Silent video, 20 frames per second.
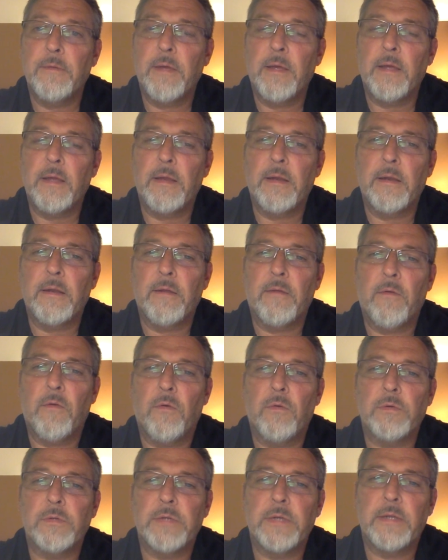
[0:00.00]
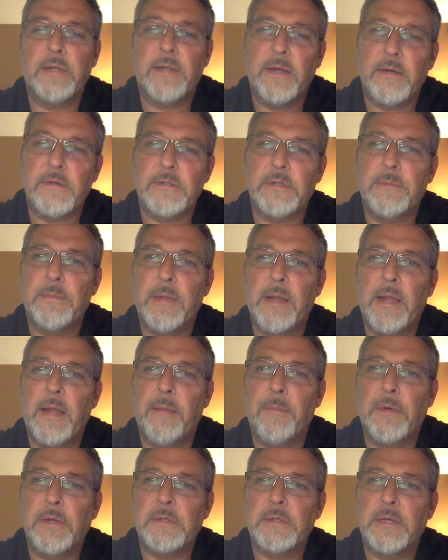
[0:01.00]
And of course he tells them that he
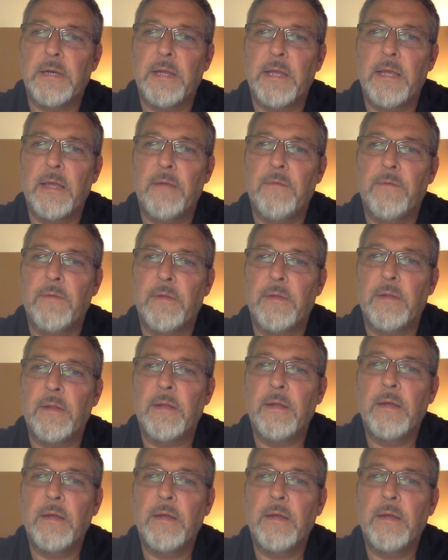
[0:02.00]
must leave and